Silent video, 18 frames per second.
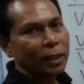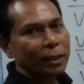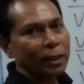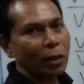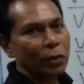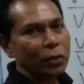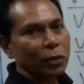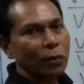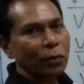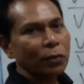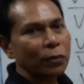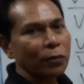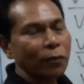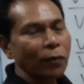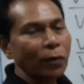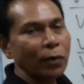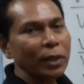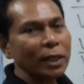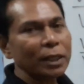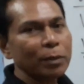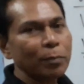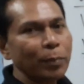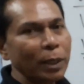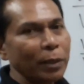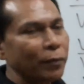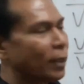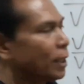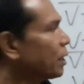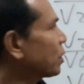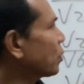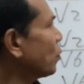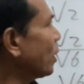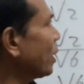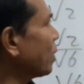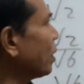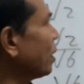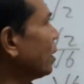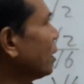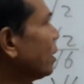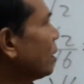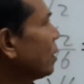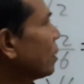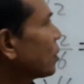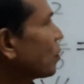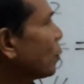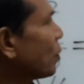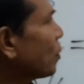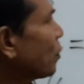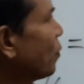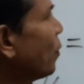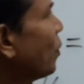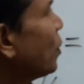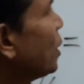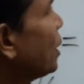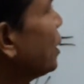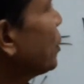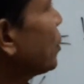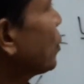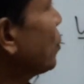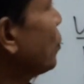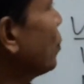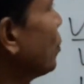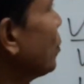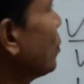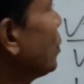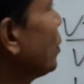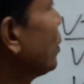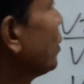Now square root 4 is perfect square. Square root 4 is 2.